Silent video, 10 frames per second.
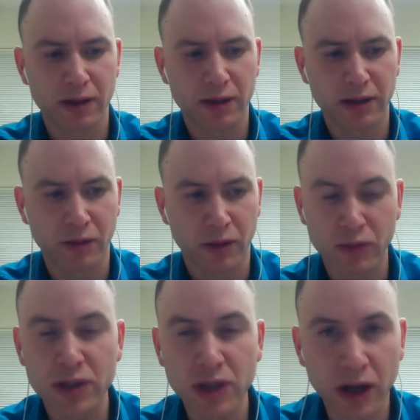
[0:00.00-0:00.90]
when we
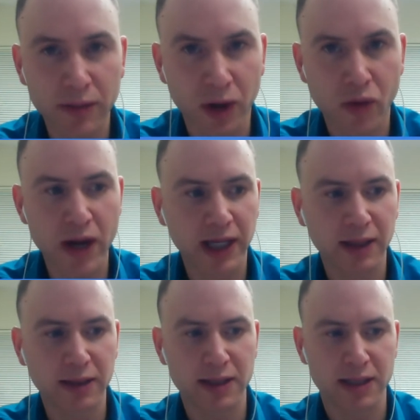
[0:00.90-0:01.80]
talk about chronic
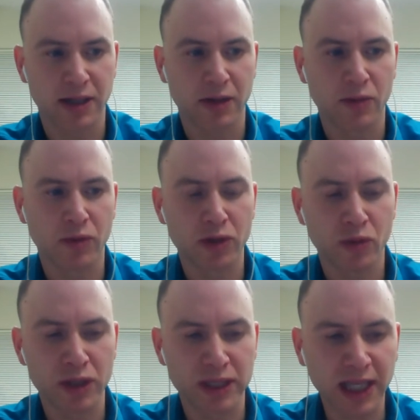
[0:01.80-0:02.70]
illness here, we're
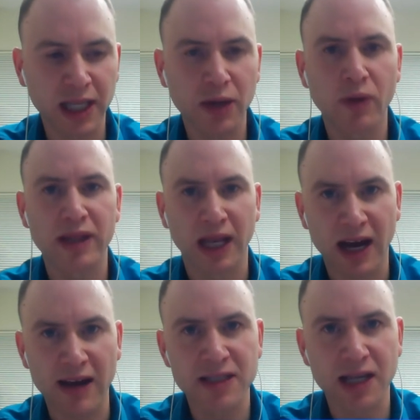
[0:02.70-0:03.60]
dealing with a
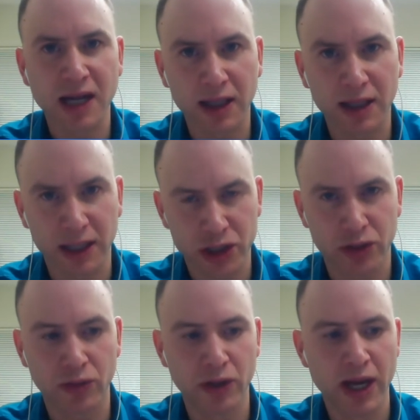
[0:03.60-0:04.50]
lifestyle issue,
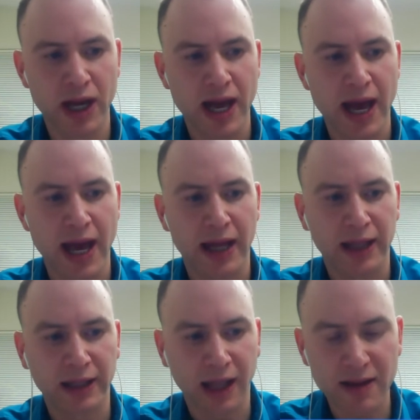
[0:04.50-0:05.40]
and
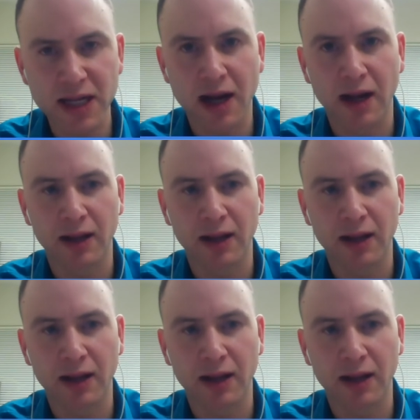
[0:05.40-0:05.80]
lifestyle